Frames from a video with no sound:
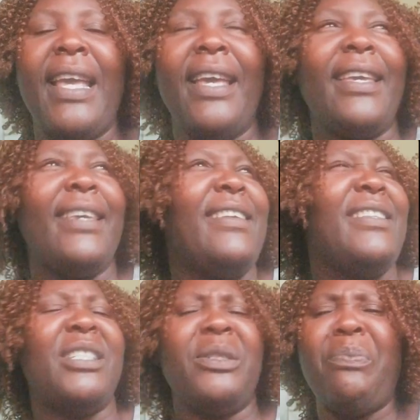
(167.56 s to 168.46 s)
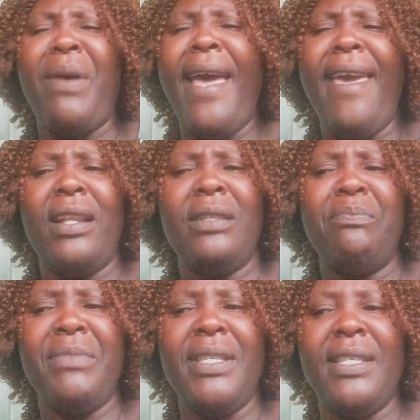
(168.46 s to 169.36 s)
He inspired
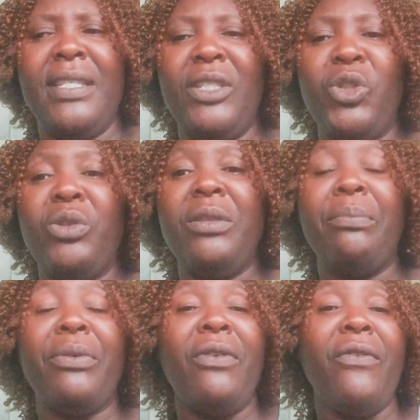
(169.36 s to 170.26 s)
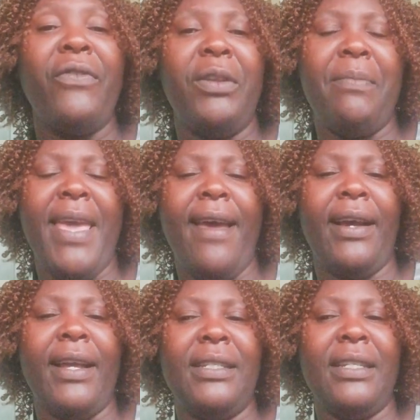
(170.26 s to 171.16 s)
me to improve in my
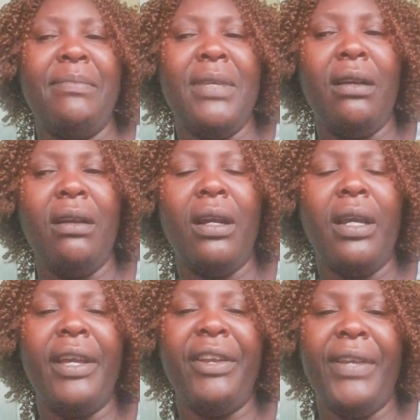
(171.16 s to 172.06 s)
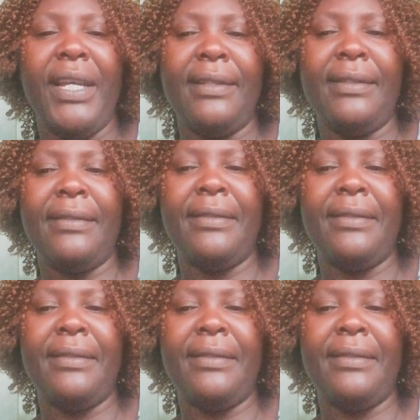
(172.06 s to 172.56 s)
academic areas.